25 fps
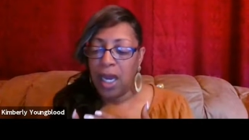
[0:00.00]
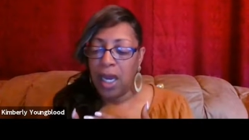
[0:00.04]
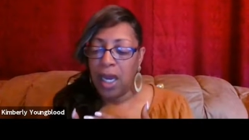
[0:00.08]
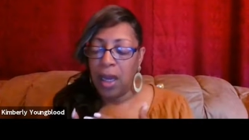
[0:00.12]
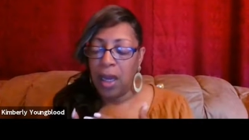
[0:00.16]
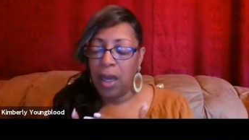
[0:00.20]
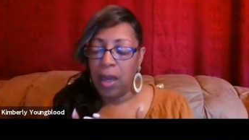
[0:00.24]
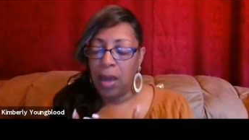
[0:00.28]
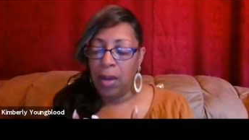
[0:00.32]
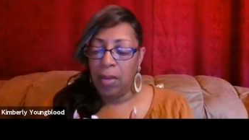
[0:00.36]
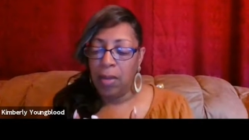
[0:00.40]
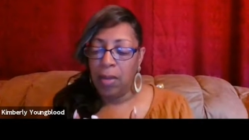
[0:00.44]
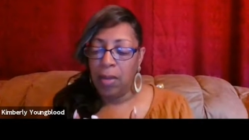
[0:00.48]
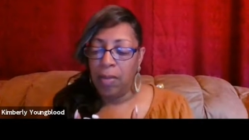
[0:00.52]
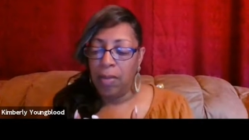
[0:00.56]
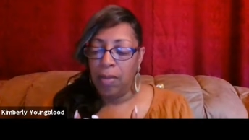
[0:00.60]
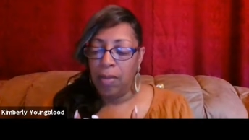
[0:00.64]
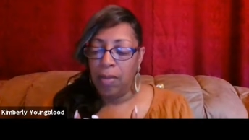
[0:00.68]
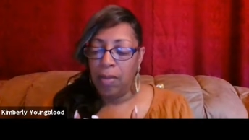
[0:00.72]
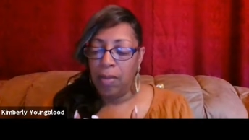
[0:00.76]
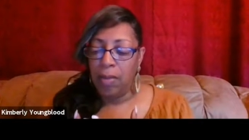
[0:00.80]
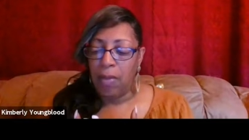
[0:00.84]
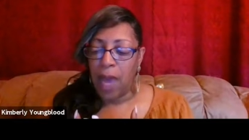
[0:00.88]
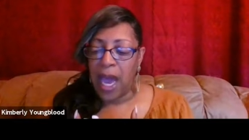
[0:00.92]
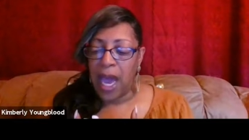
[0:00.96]
um,
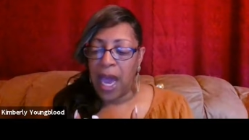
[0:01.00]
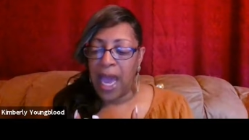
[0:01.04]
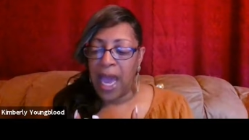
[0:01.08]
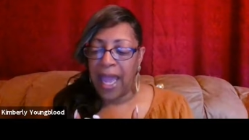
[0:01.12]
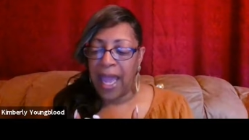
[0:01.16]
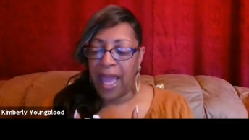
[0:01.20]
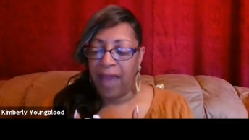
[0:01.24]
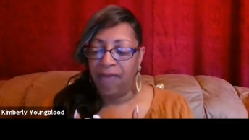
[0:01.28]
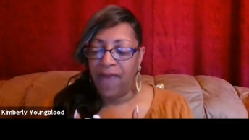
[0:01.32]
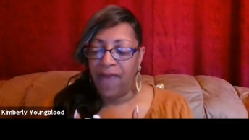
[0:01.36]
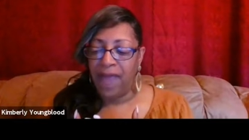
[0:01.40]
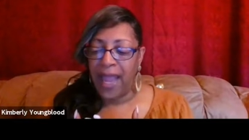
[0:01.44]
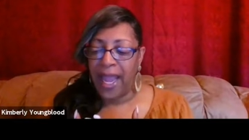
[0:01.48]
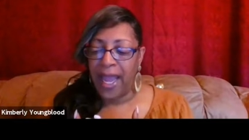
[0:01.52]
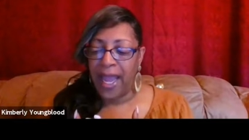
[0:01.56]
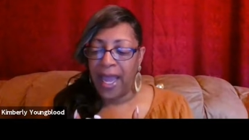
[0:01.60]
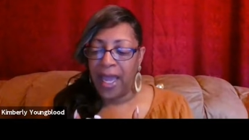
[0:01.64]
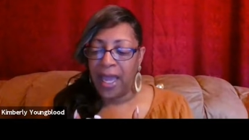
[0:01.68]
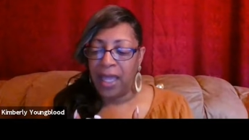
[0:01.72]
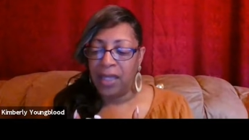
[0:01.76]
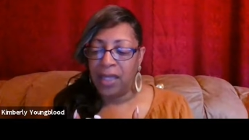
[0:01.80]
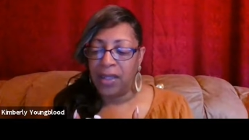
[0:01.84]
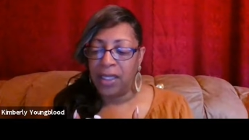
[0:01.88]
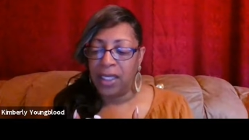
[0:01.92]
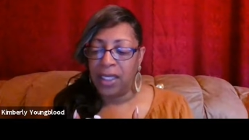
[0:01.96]
I have
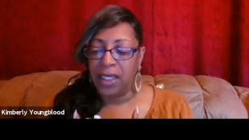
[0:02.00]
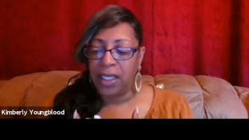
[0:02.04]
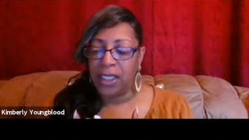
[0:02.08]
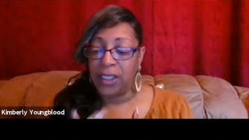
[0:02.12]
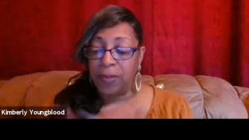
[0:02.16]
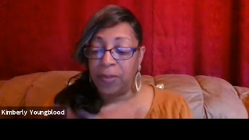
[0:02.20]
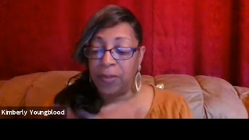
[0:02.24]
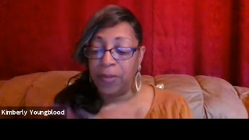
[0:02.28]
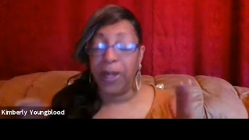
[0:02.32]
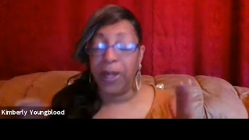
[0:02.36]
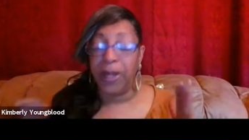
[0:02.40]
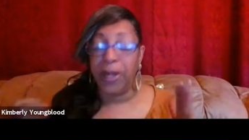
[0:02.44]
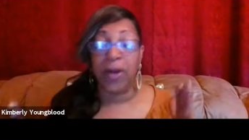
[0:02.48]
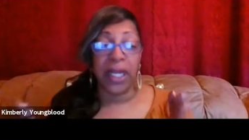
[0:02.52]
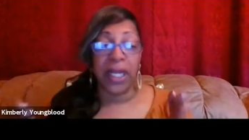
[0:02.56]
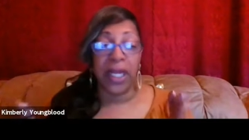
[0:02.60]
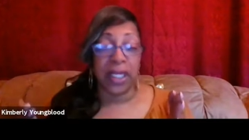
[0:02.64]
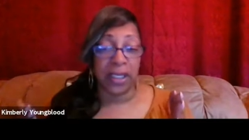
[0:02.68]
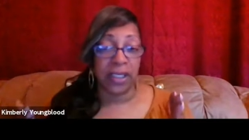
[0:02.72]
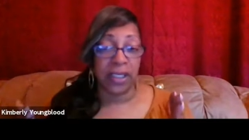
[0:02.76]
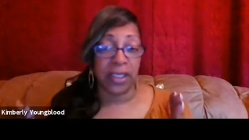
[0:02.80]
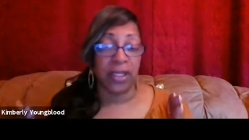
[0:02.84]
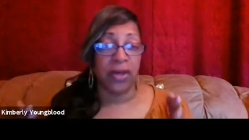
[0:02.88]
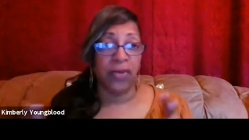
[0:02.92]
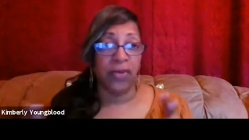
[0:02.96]
had the
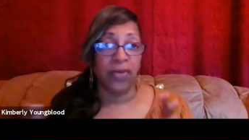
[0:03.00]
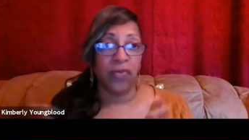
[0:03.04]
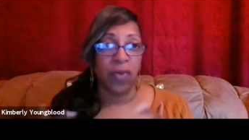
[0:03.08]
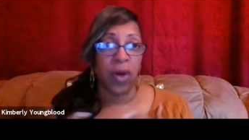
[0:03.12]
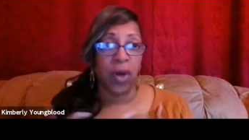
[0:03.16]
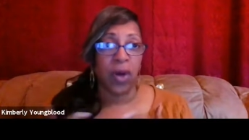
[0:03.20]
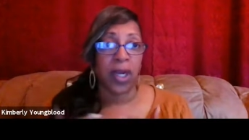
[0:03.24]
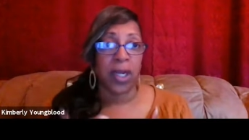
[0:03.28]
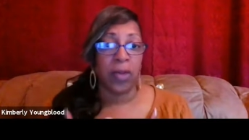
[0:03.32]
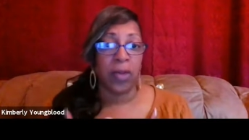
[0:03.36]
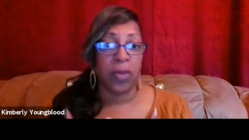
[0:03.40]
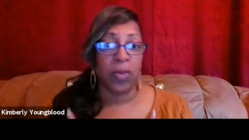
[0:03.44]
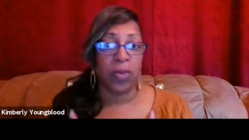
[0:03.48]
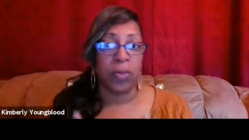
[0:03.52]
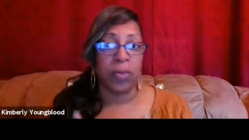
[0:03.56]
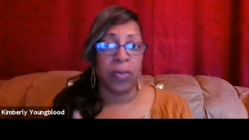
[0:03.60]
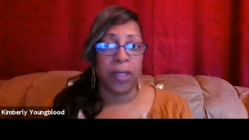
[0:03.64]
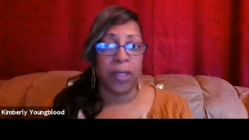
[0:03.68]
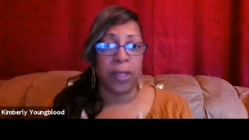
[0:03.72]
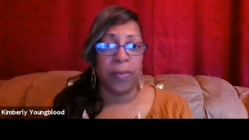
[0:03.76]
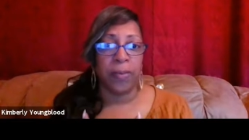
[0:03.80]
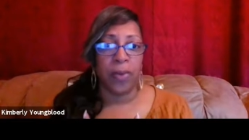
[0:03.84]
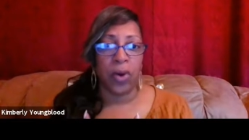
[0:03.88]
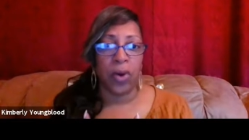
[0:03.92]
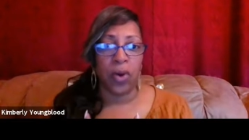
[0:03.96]
experience of working with
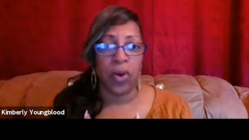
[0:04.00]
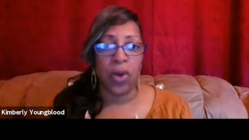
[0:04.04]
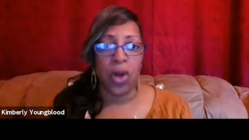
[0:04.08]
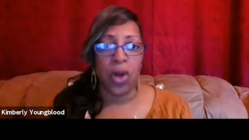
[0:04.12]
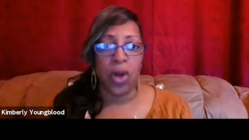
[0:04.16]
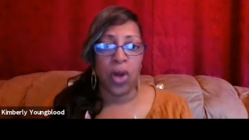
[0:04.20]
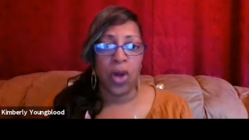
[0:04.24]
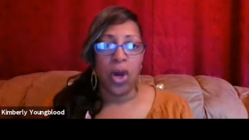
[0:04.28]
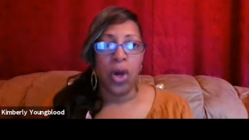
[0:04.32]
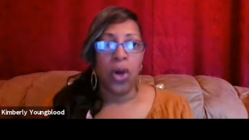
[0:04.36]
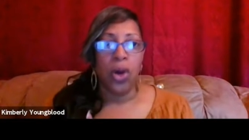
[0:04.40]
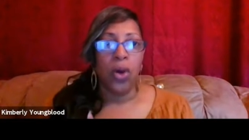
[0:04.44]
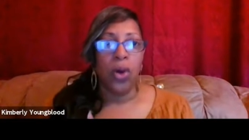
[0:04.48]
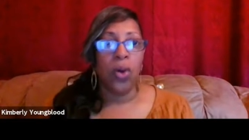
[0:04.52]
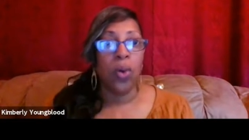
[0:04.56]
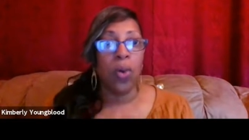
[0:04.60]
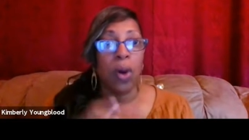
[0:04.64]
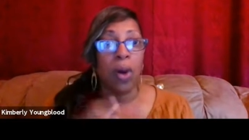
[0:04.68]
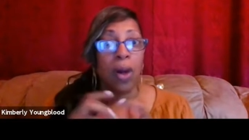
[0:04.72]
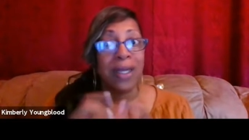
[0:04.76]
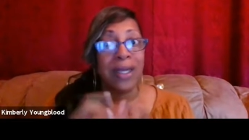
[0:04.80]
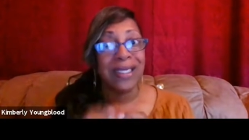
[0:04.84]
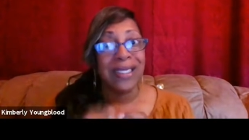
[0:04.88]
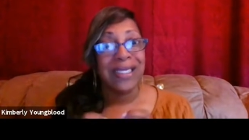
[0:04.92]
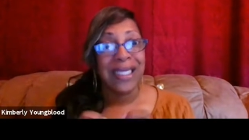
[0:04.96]
people who
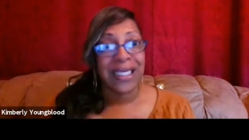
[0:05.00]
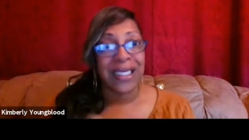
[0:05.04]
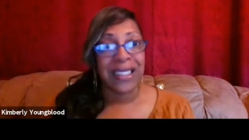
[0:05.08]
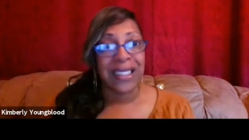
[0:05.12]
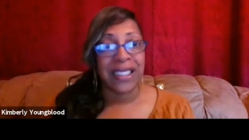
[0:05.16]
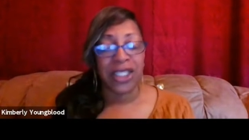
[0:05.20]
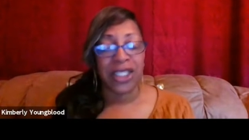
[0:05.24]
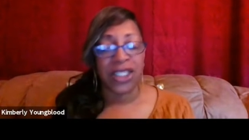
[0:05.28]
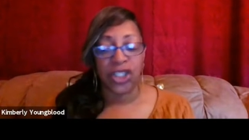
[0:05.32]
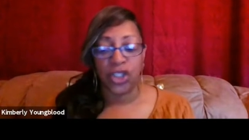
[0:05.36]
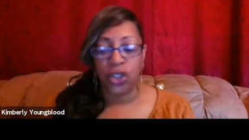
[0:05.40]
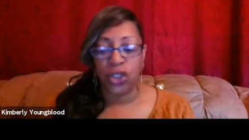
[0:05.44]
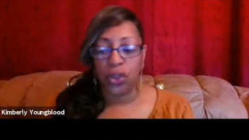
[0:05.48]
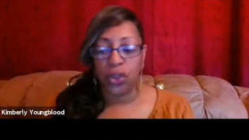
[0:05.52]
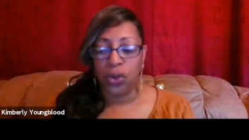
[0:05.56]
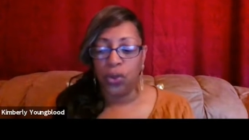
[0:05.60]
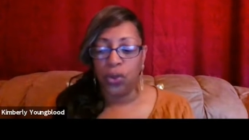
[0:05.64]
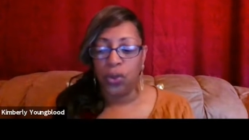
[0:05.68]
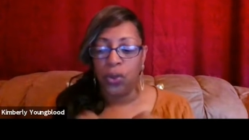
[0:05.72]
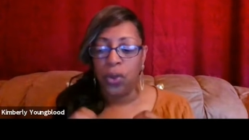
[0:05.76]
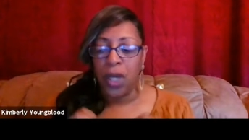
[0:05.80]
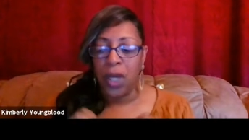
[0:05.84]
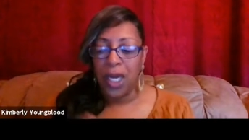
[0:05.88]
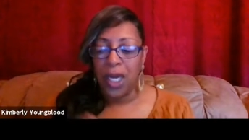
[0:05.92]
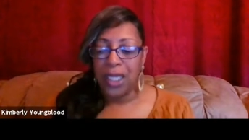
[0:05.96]
are addicted
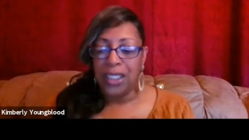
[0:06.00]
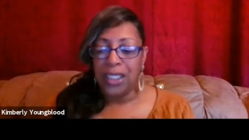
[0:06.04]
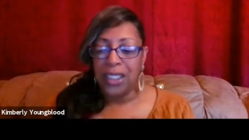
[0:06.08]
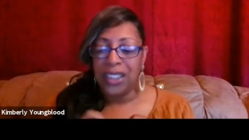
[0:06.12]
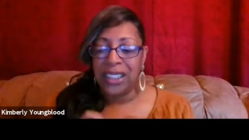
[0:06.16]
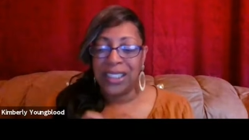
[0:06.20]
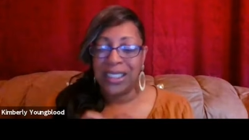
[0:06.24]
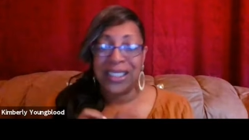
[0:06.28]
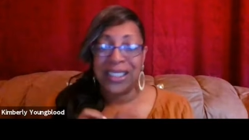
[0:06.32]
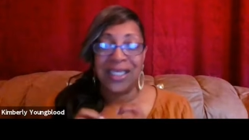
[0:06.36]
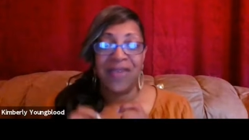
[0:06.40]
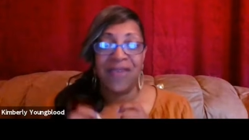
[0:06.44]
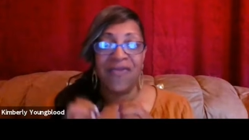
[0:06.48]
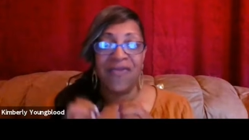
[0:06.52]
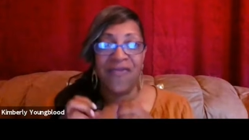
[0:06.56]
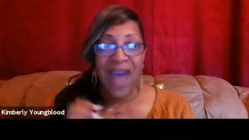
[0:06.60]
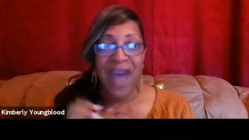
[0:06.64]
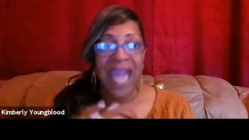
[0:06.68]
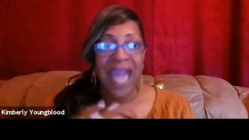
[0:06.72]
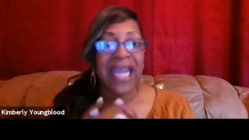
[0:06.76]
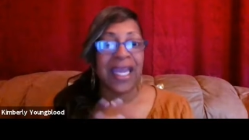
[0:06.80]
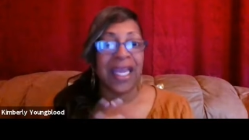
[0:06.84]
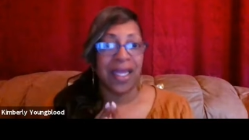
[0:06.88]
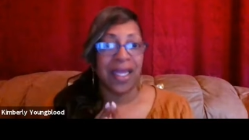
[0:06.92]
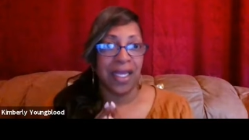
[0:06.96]
to just the
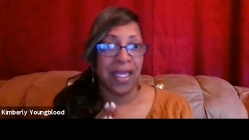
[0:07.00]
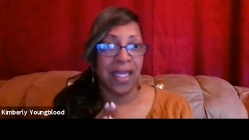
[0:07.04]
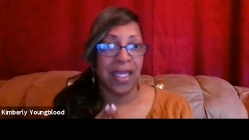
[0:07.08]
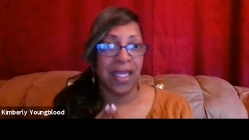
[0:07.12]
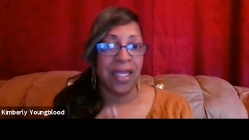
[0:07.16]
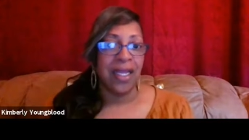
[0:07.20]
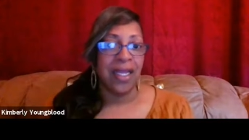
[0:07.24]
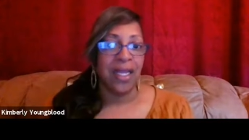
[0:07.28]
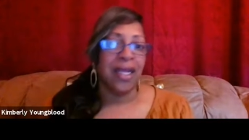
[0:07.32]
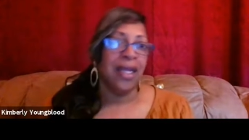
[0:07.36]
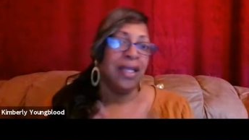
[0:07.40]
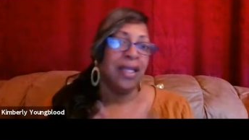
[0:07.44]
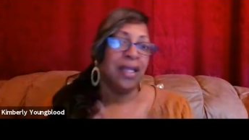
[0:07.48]
Vicodin.